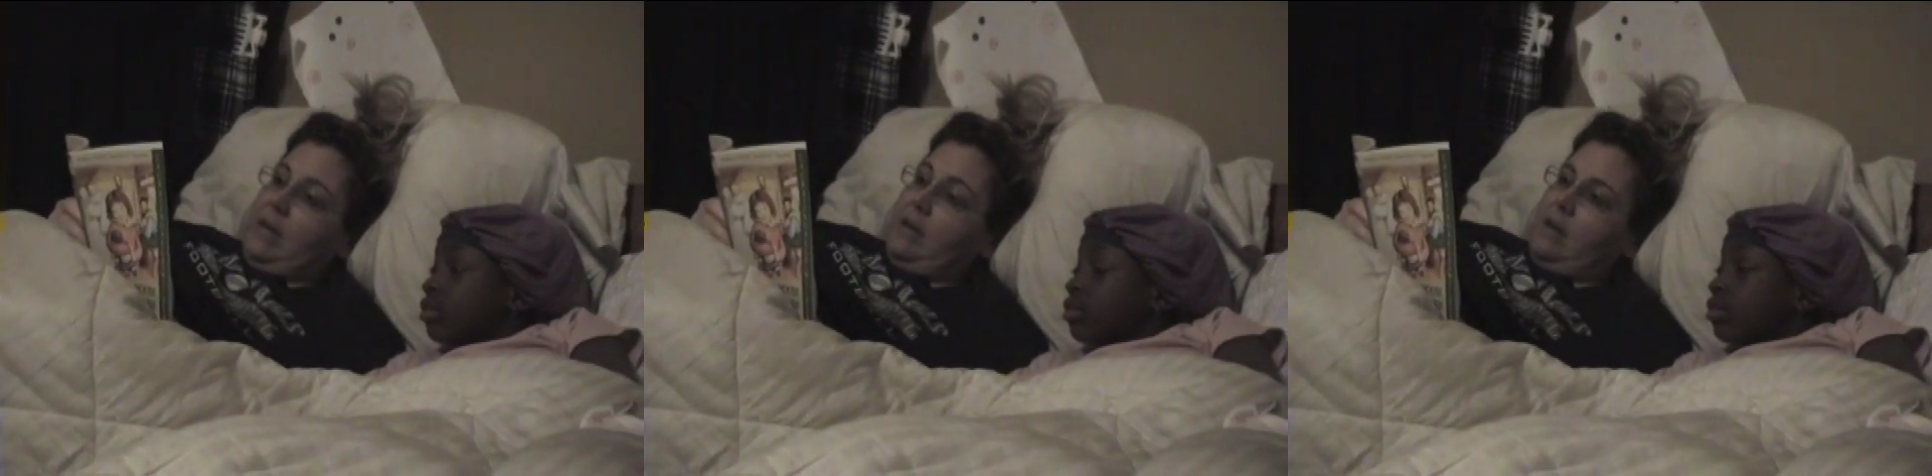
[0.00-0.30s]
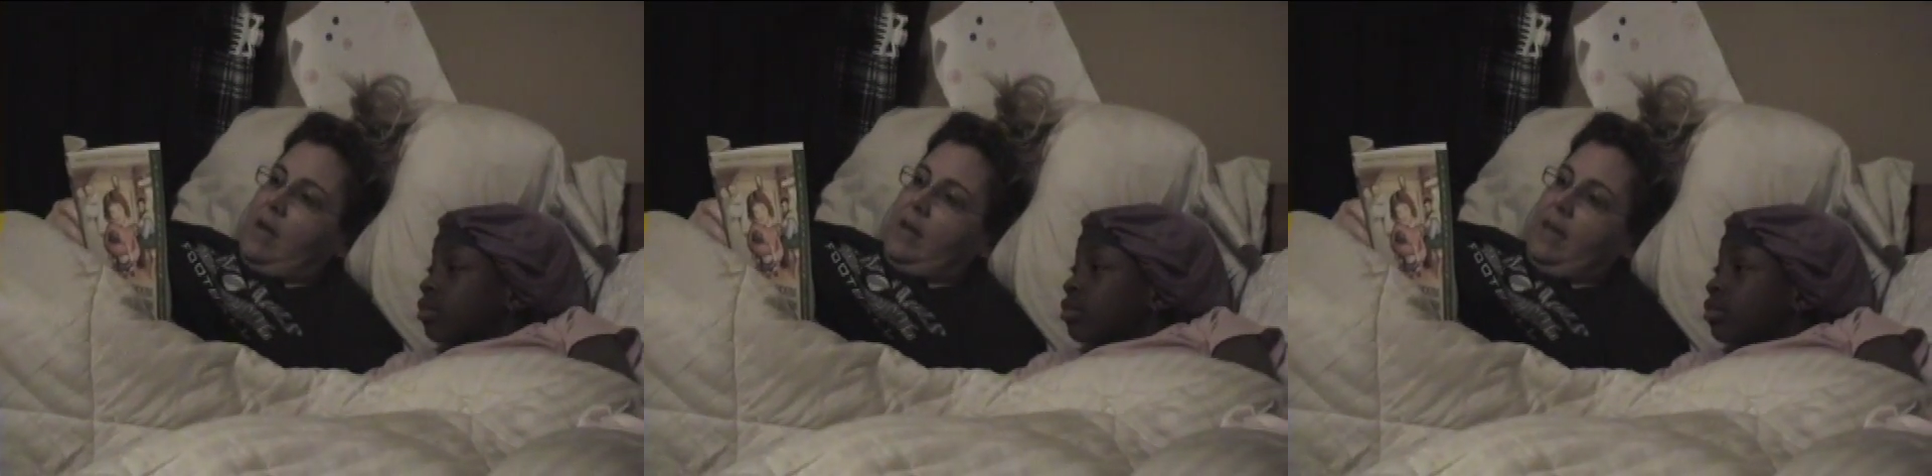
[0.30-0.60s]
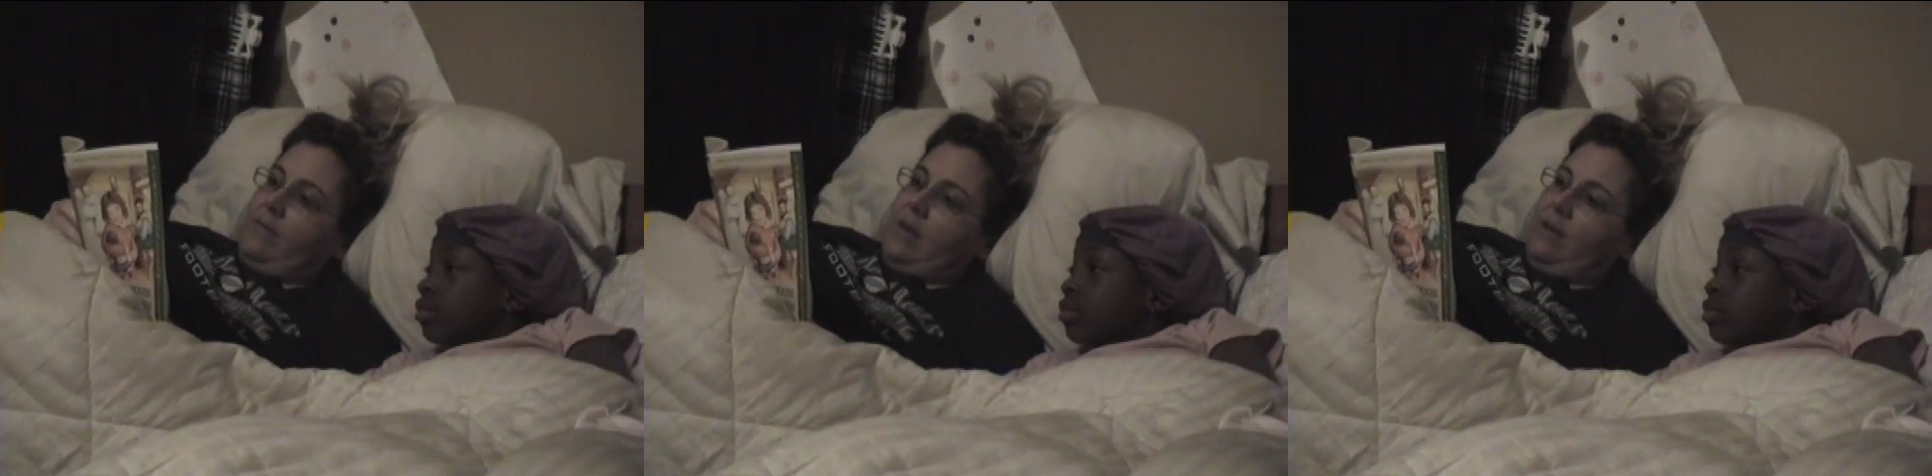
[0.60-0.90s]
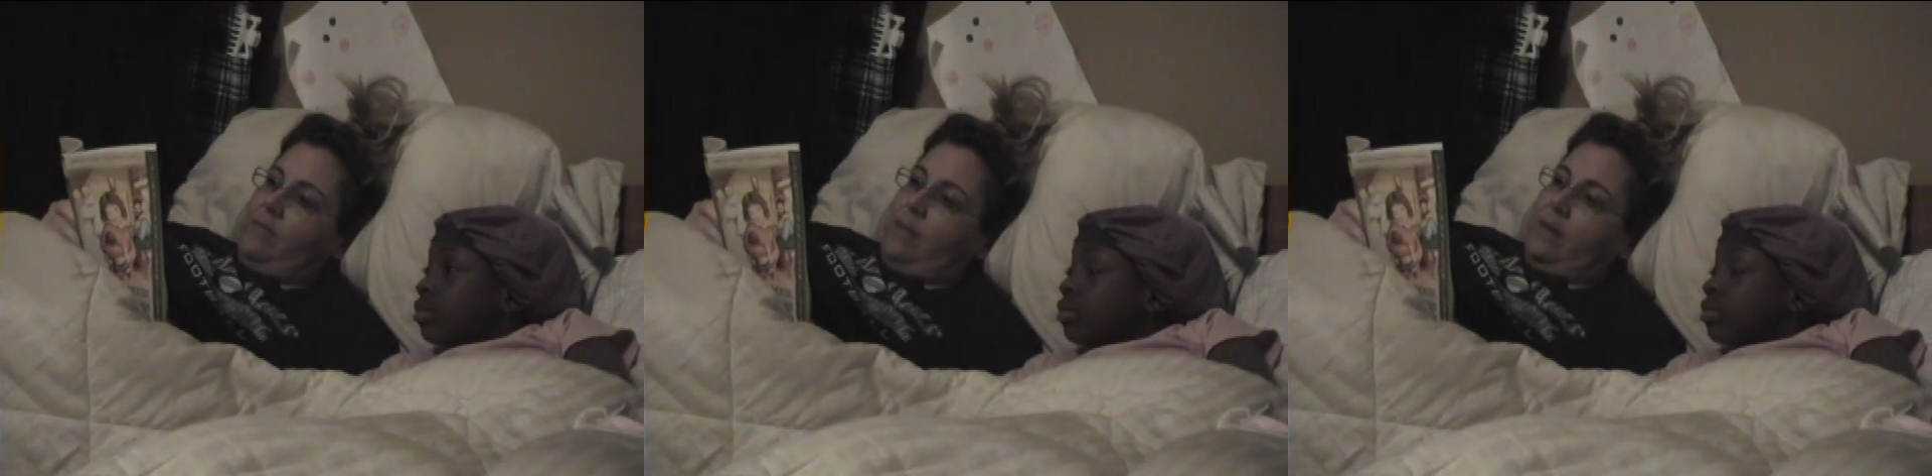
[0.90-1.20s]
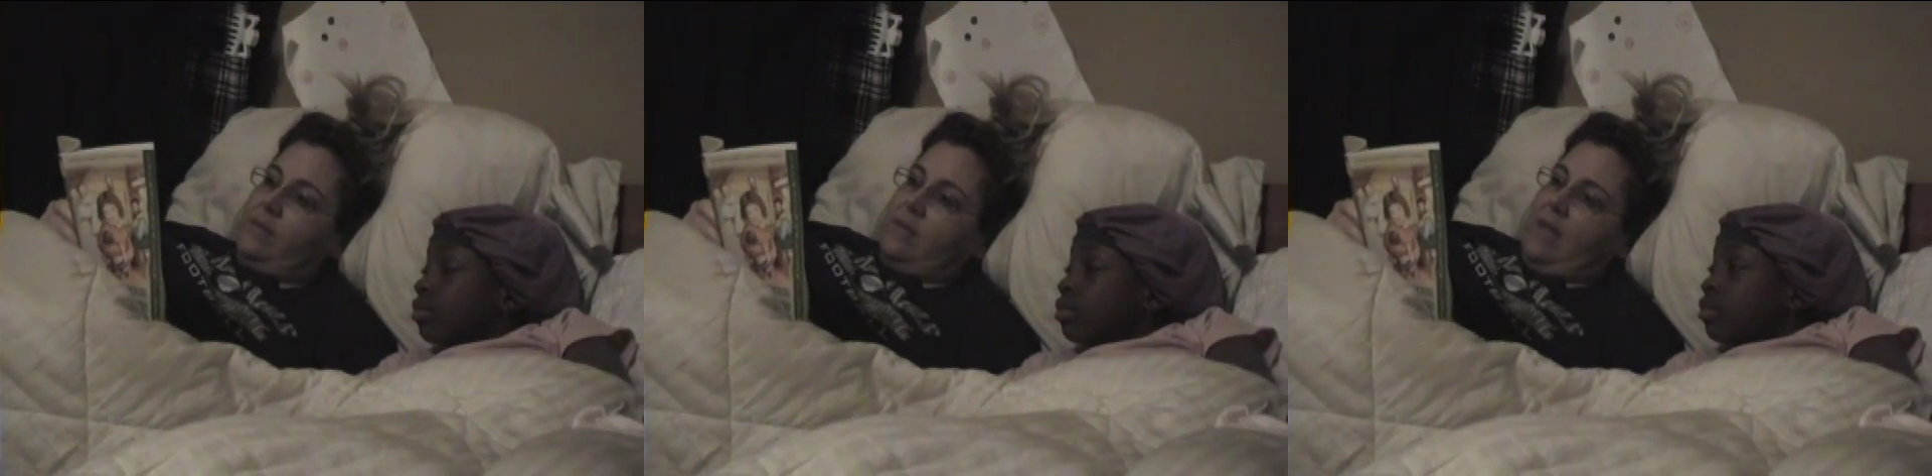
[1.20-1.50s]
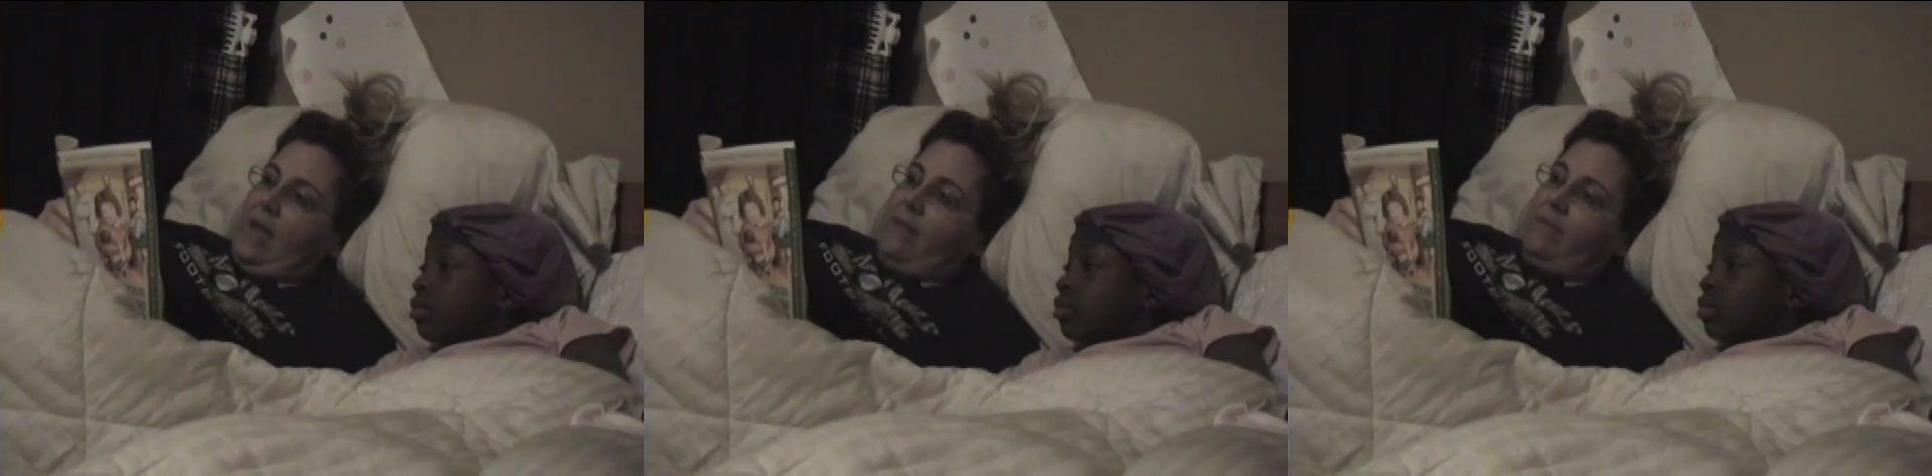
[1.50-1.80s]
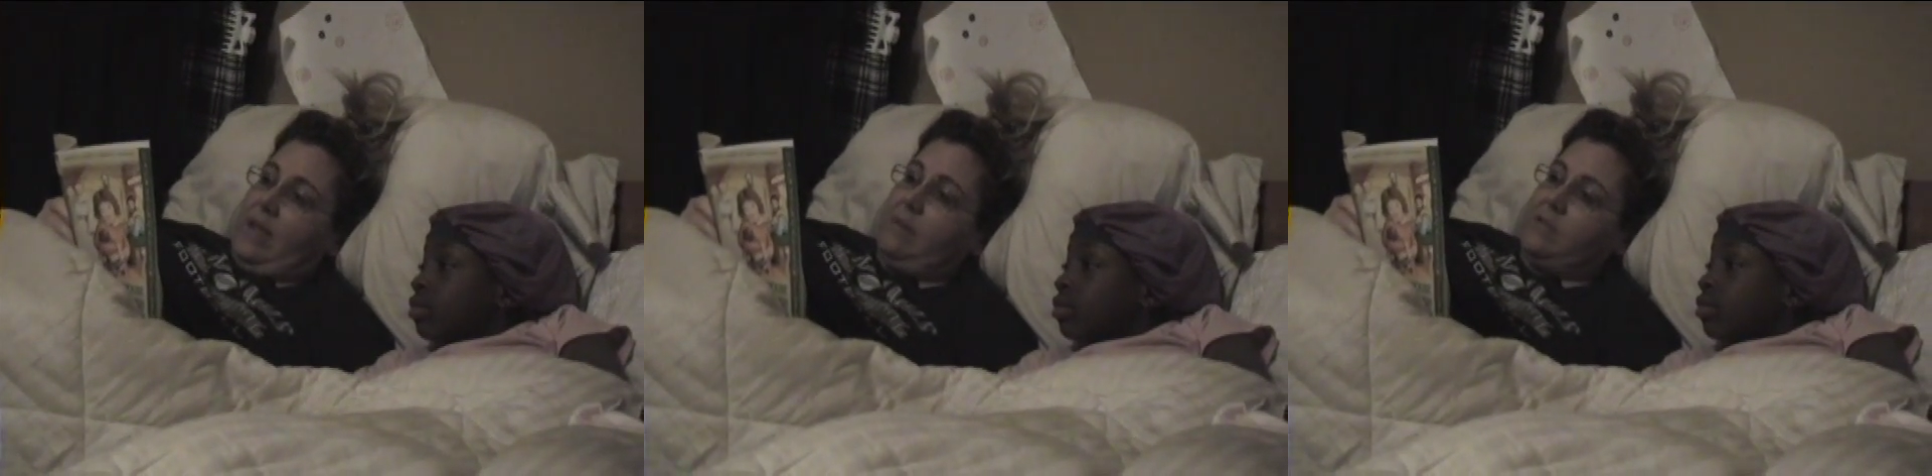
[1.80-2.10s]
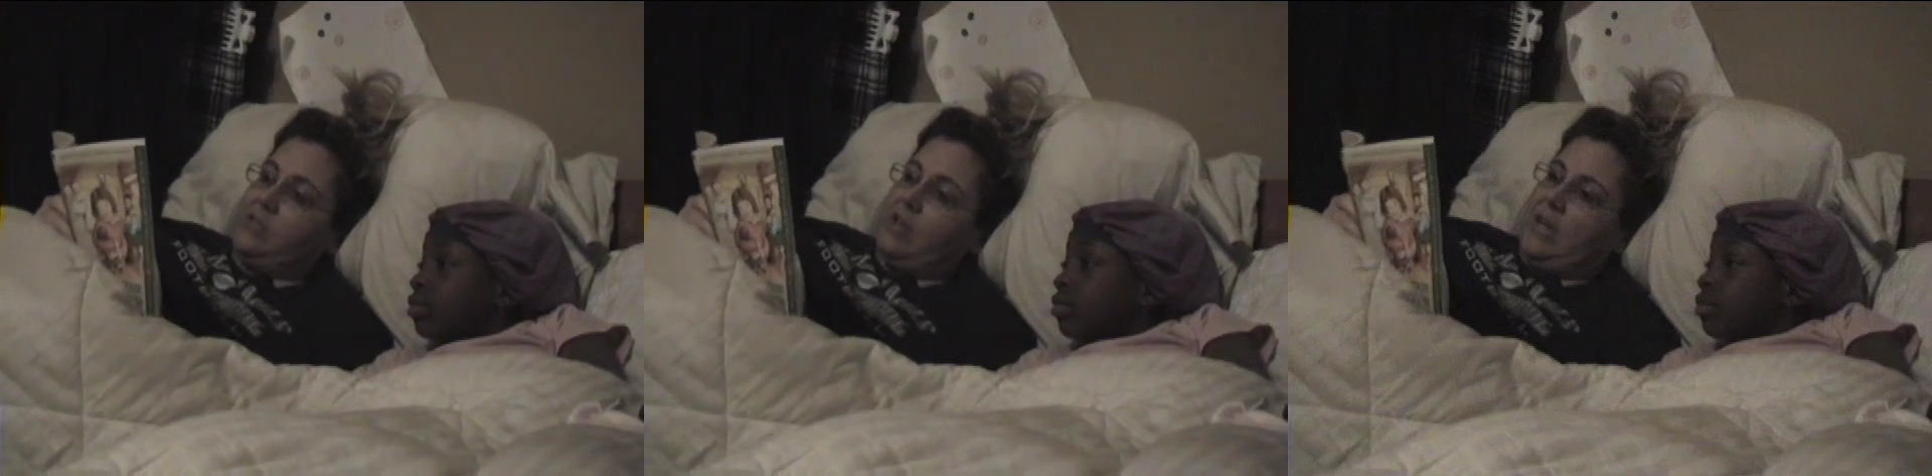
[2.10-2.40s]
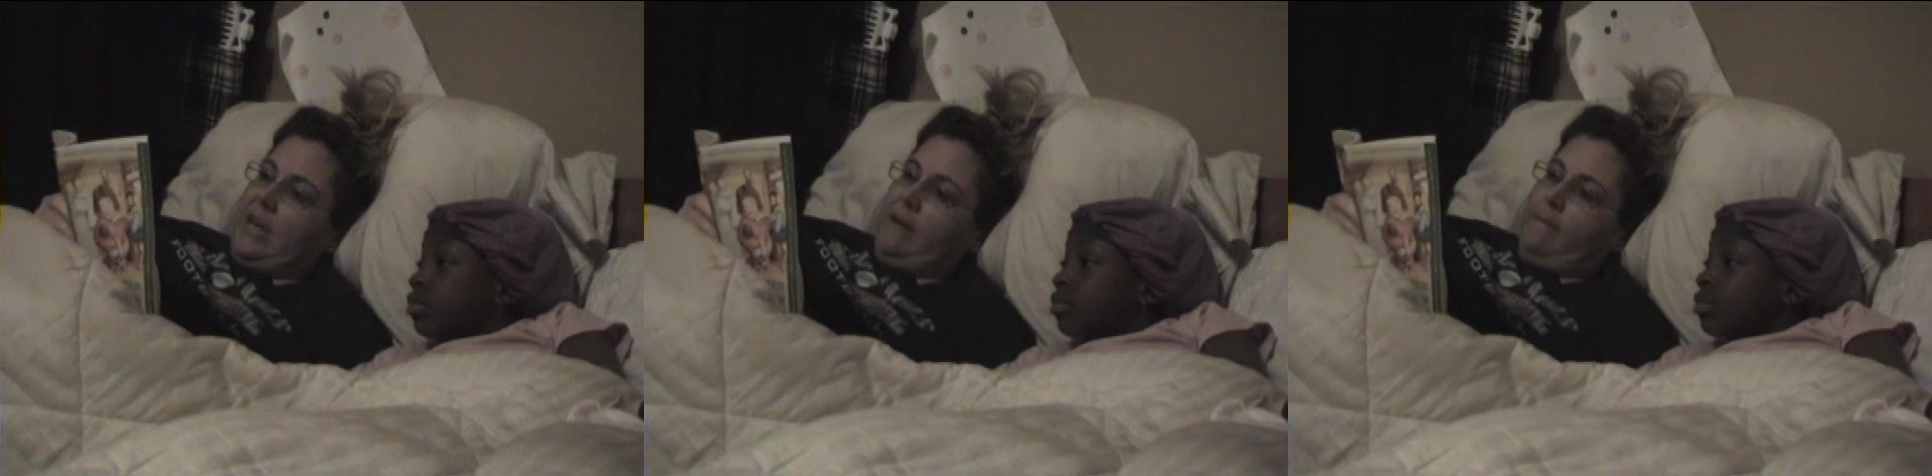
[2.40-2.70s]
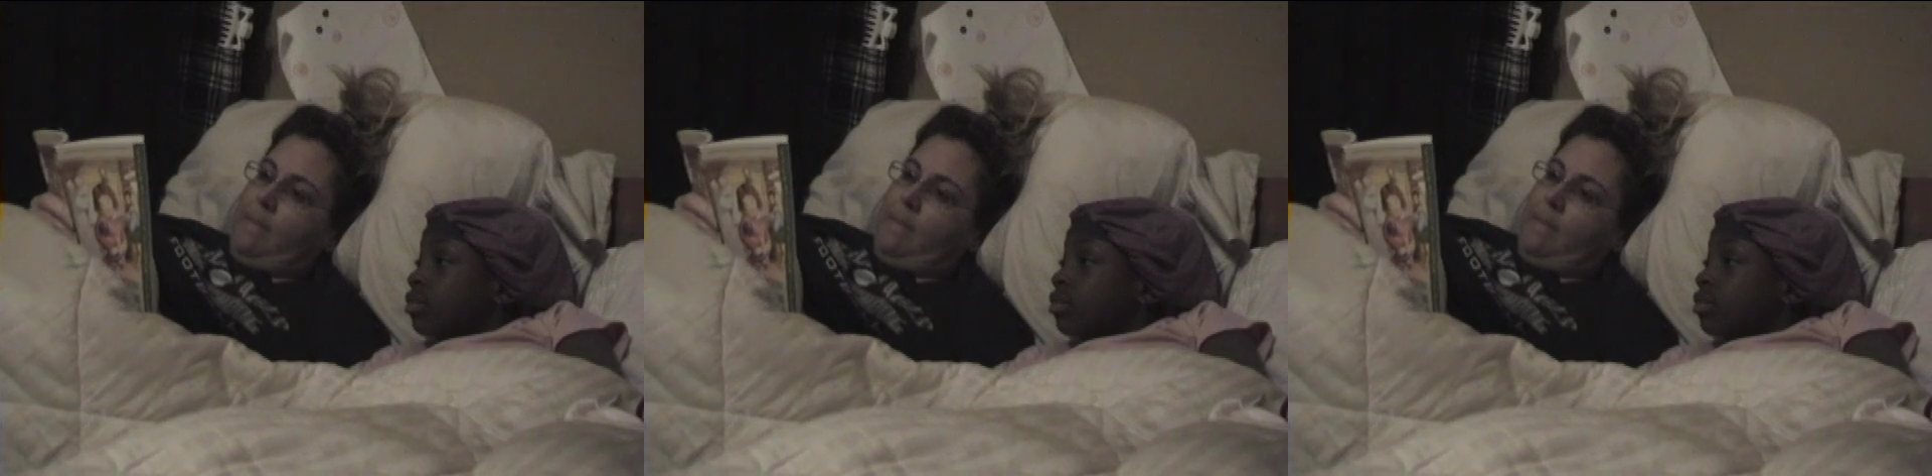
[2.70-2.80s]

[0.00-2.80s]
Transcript: he did not have enough breath to laugh. He was jigging.